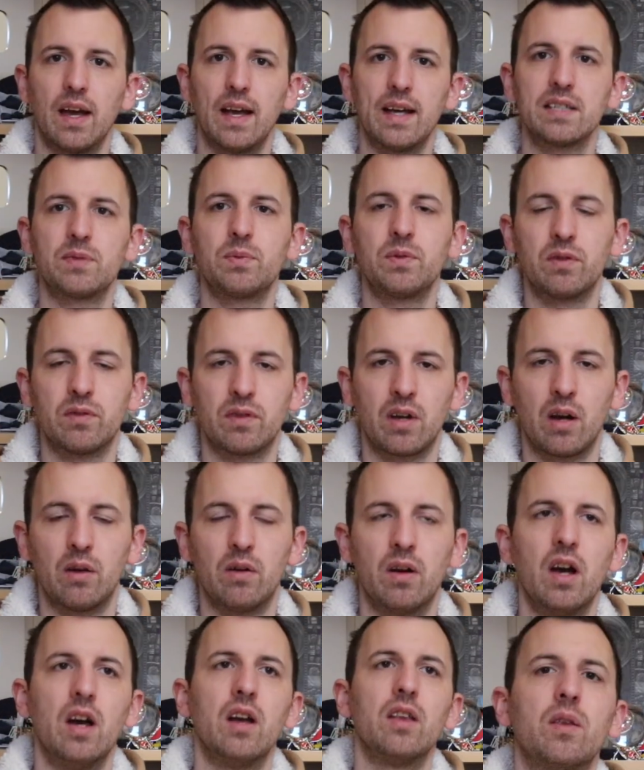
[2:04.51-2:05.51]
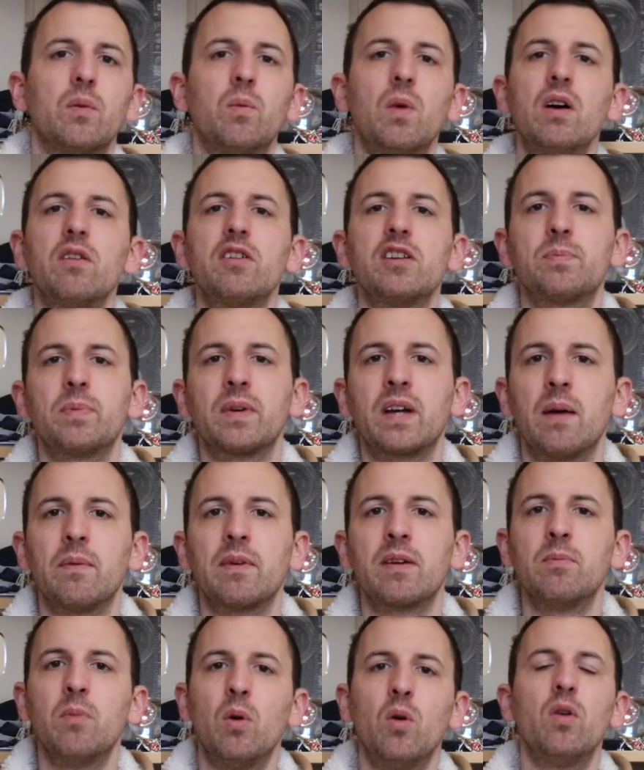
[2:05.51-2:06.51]
As we all know, the world is
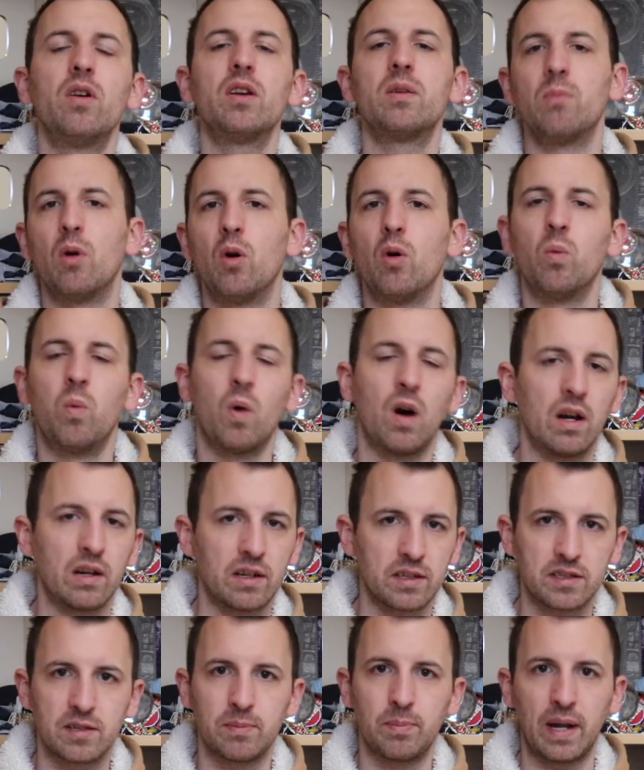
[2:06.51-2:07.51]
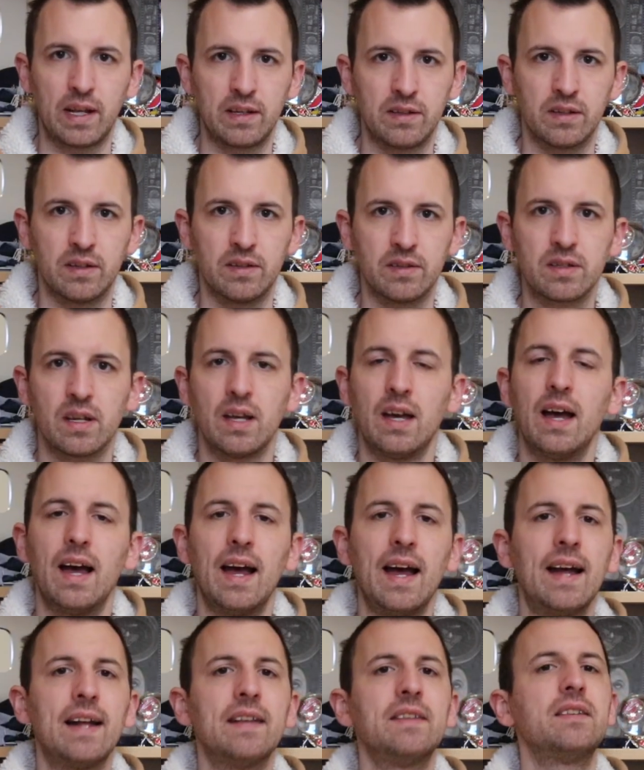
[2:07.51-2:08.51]
becoming more and more wireless dependent,
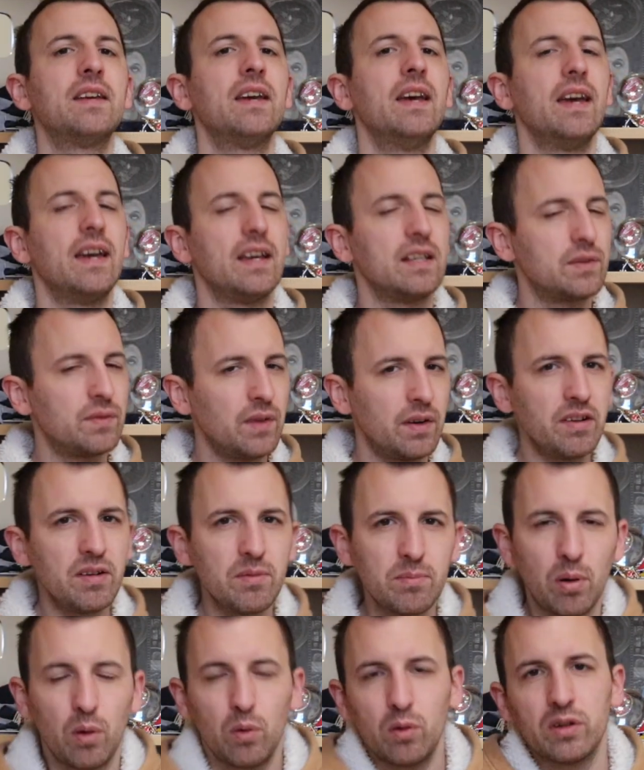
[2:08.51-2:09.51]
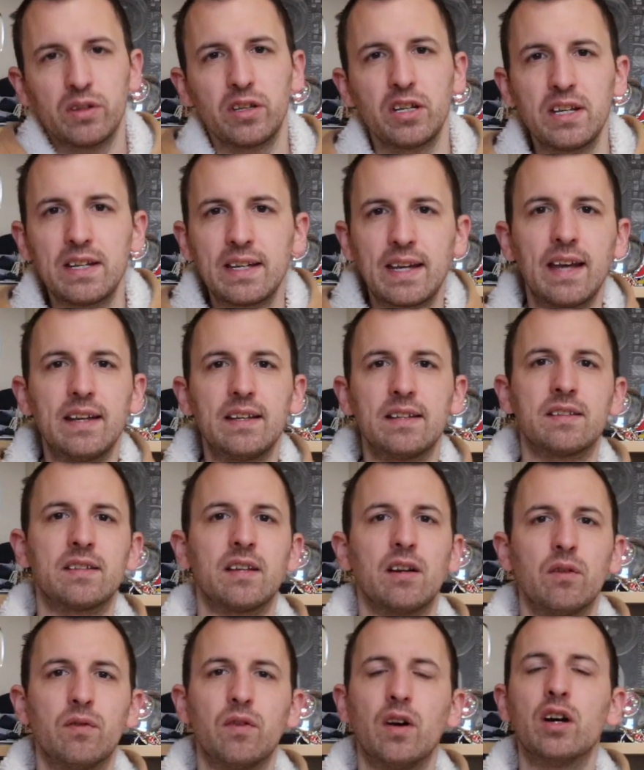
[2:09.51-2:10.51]
and it's very important that you get
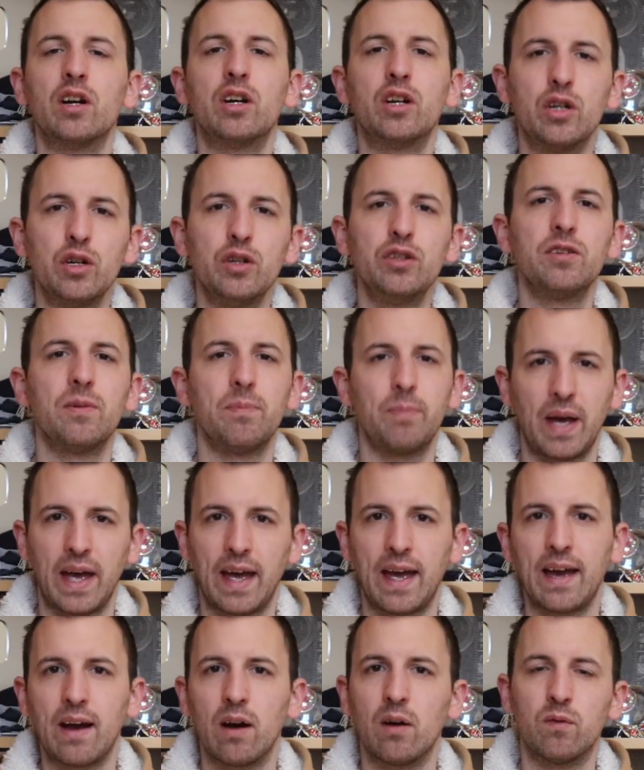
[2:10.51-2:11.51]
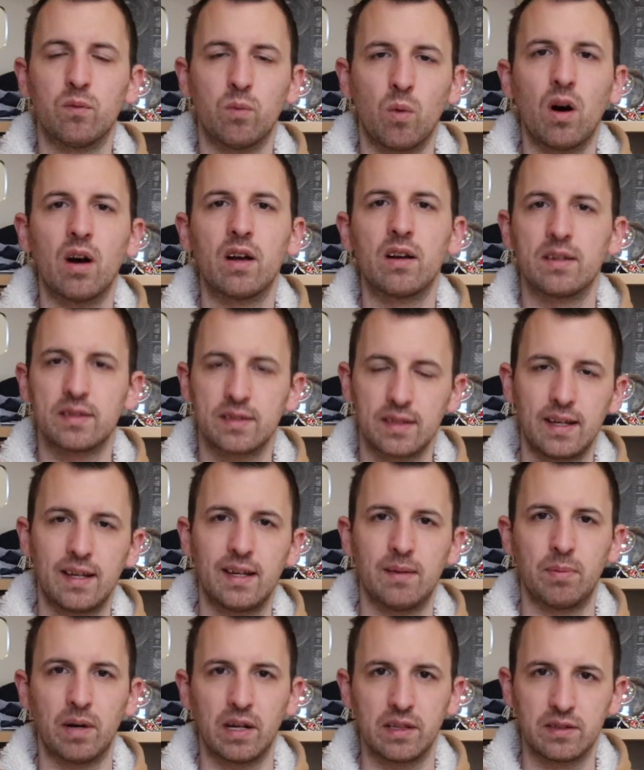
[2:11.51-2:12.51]
yourself a good pair of wireless
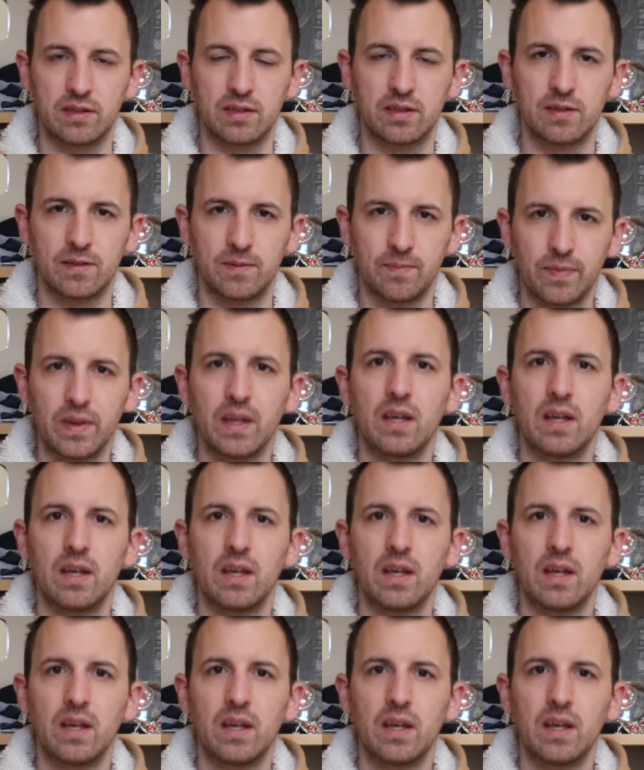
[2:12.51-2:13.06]
earbuds.